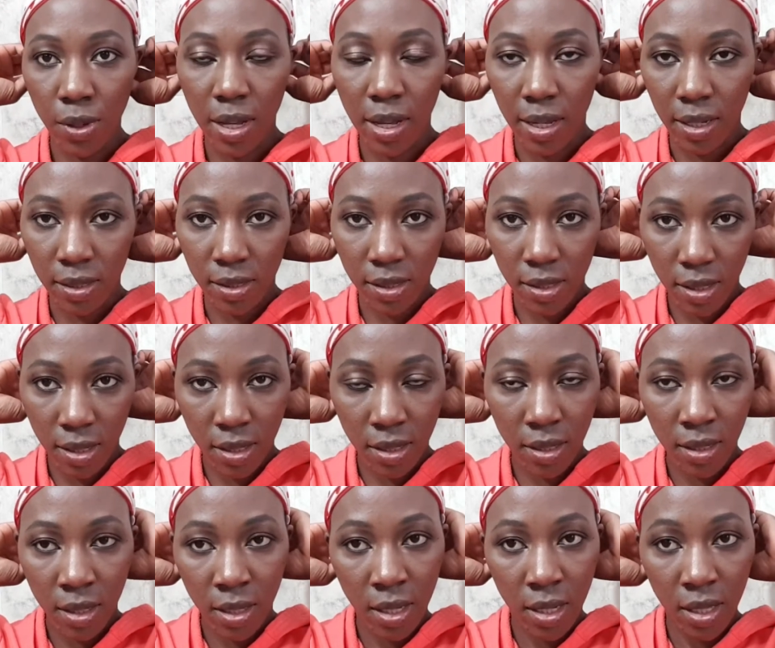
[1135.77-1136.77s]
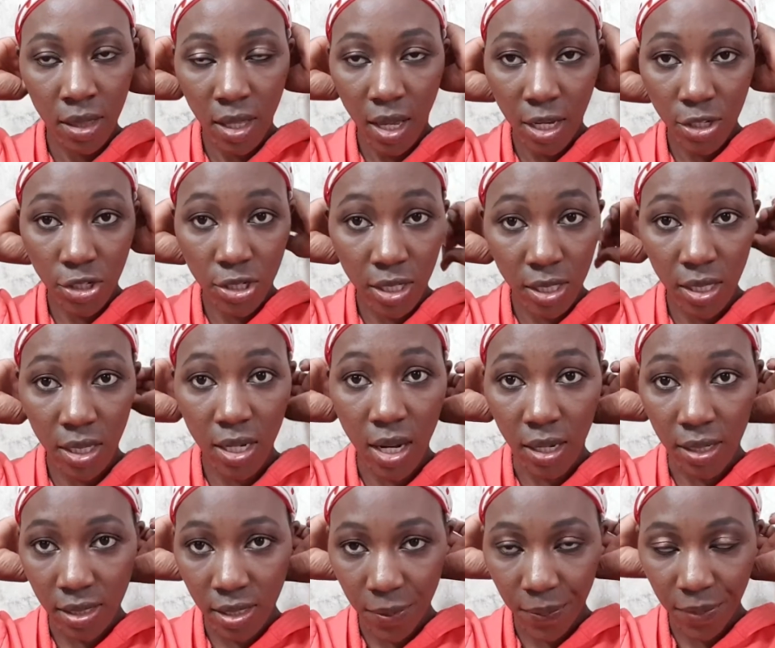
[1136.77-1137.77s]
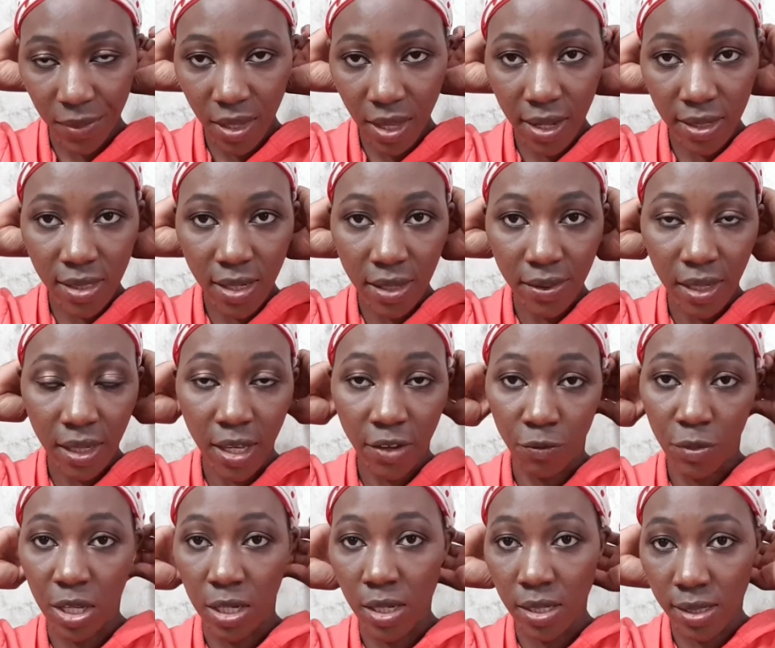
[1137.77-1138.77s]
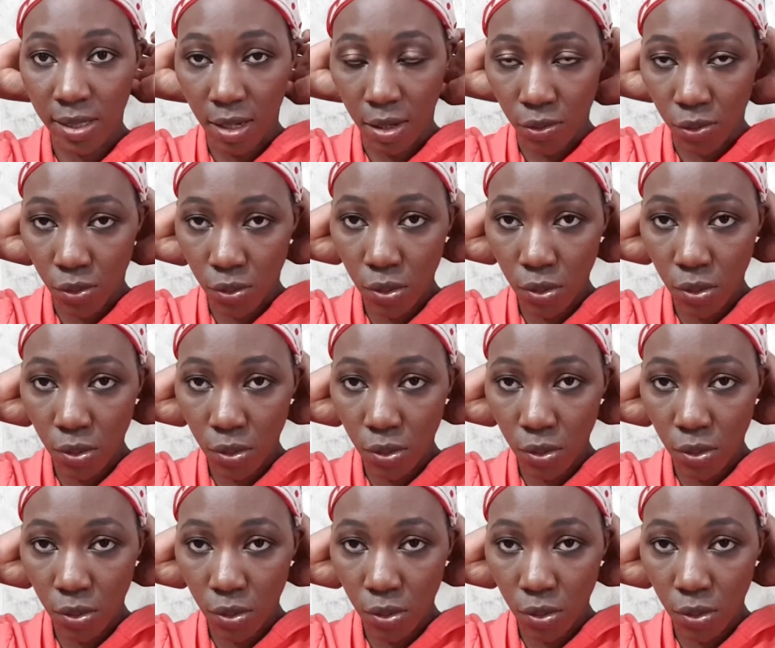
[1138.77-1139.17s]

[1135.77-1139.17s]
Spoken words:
And they actually did accept that and they gave me a discount